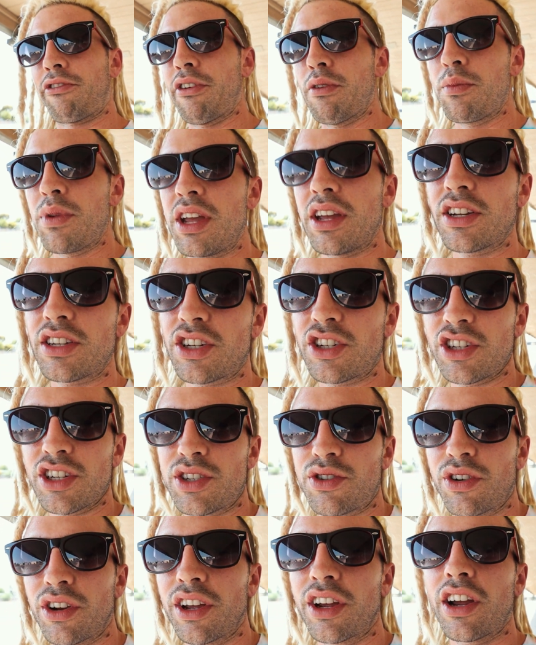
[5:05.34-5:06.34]
for me it's
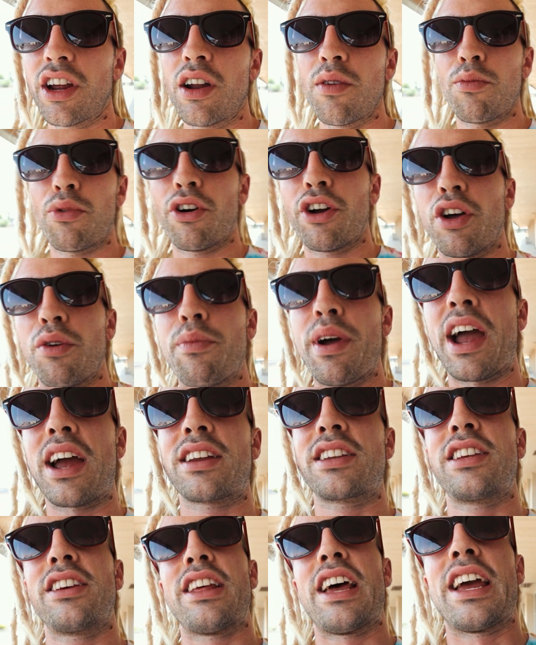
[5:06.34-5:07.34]
just really gonna boil
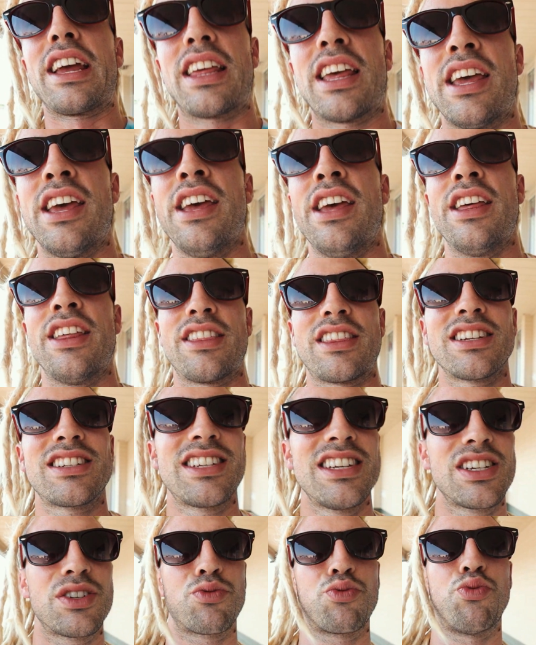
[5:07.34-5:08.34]
back to like,
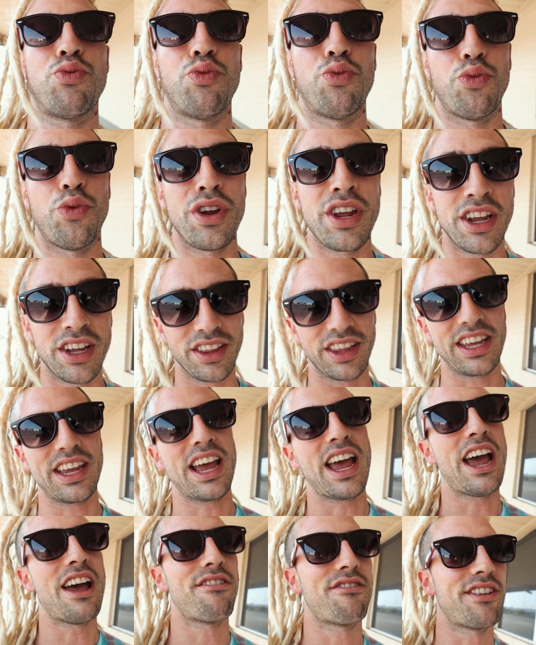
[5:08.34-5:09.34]
this is really
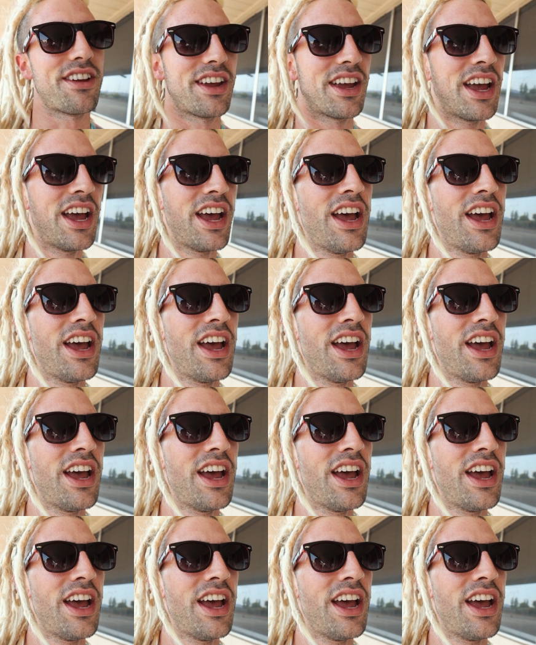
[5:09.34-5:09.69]
heavy.